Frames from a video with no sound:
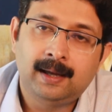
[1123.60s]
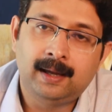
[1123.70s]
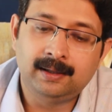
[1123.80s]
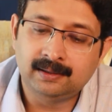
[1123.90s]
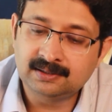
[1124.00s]

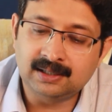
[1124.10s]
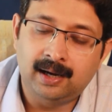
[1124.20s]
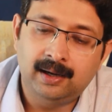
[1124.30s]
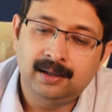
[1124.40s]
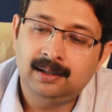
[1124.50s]
And this
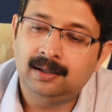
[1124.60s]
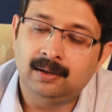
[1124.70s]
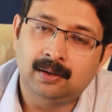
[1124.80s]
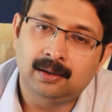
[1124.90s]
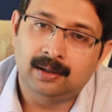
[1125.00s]
I,
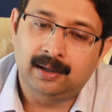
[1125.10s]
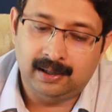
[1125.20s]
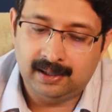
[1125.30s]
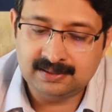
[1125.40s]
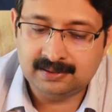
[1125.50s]

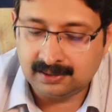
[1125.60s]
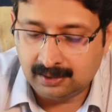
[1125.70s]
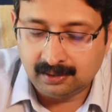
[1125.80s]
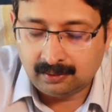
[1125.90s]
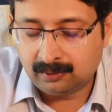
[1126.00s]
as
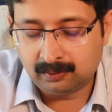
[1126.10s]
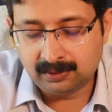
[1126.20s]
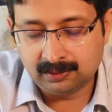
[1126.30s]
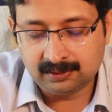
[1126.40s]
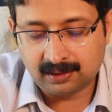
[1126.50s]

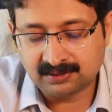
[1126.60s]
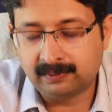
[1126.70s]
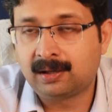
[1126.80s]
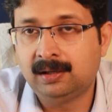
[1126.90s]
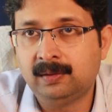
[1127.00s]
there are
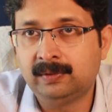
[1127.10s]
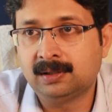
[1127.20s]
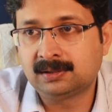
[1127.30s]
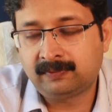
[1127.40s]
several individuals.